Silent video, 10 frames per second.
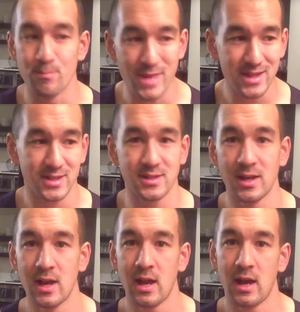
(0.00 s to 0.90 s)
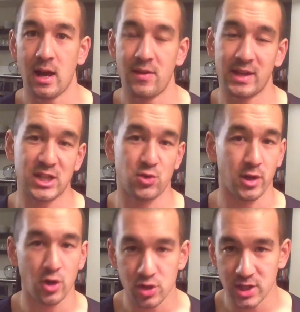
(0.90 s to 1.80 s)
myths that gets
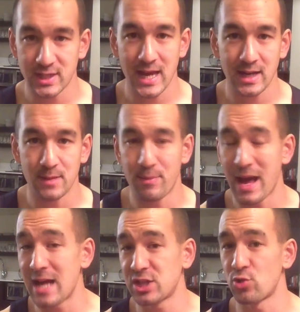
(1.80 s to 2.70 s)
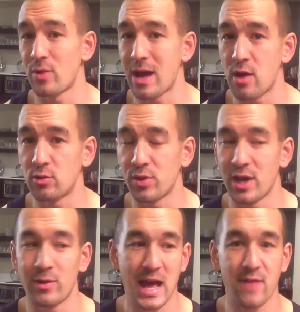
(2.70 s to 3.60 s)
regurgitated and passed around
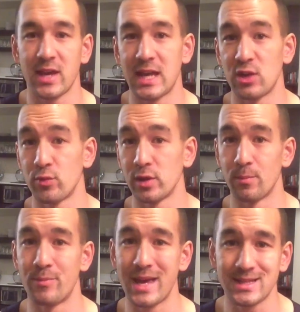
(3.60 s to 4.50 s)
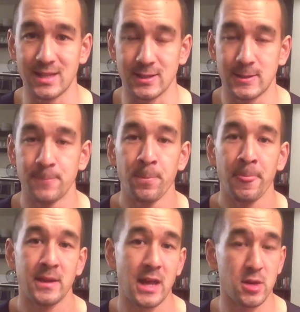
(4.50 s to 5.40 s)
without having any real basis?
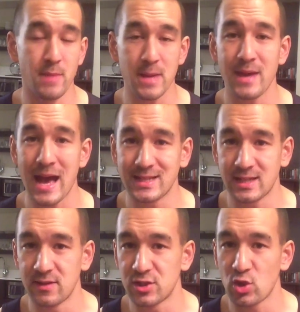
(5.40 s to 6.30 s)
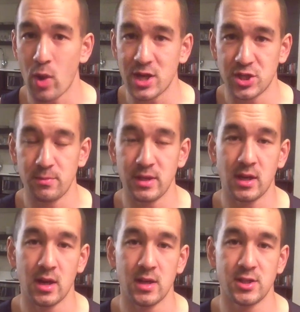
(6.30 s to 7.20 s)
Now, you might be asking this question
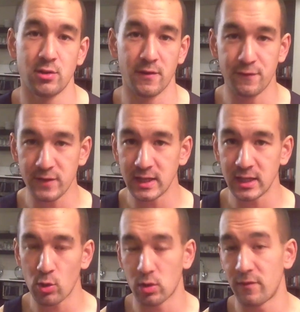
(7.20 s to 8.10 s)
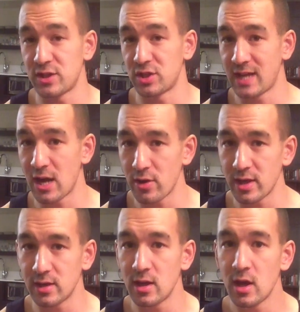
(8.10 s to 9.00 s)
because you're a vegan or a
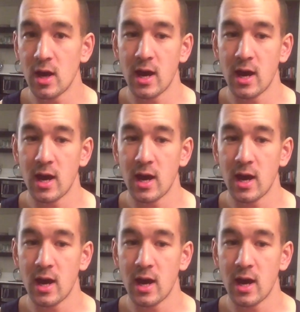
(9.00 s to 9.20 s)
vegetarian